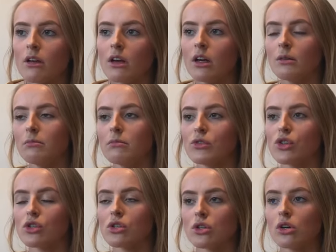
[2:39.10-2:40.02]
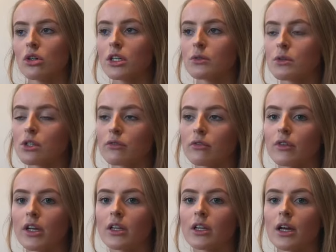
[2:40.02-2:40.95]
um, just talking to each other
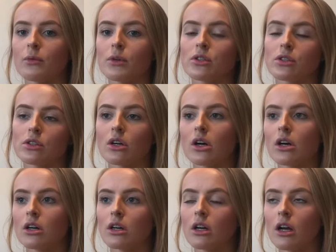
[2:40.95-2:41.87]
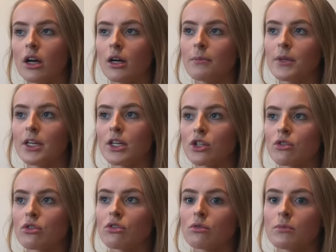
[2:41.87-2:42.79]
really. Like we just got um, each
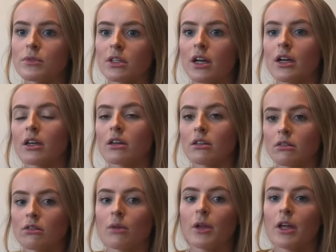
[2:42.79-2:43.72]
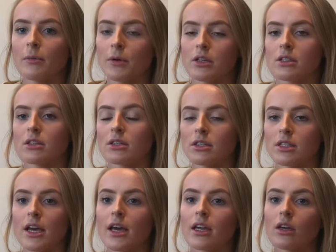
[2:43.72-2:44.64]
group to like nominate a person to
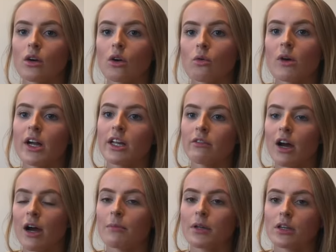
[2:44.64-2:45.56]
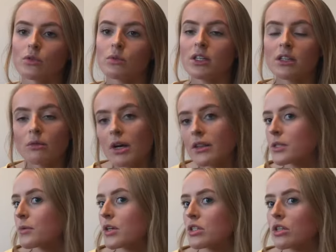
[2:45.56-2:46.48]
say where you're at because we didn't know where
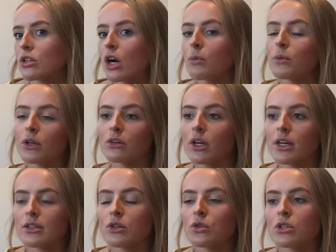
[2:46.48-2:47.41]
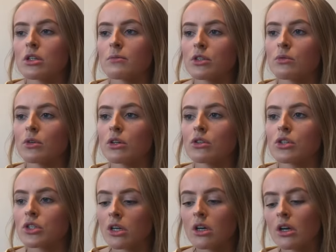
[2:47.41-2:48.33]
this person had gone. We couldn't get in touch with them, so we all
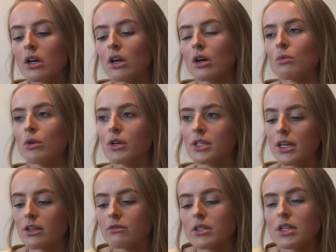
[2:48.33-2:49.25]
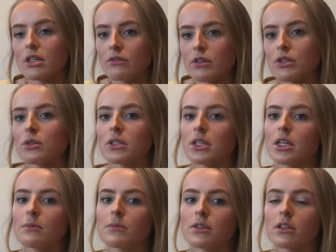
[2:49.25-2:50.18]
just worked together as individual
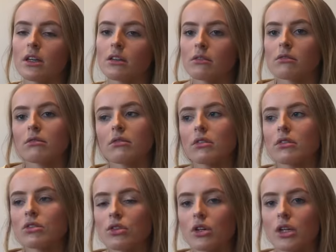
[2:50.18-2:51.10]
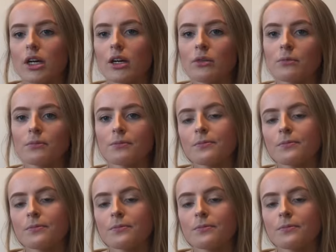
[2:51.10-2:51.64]
teams and then sorted it out.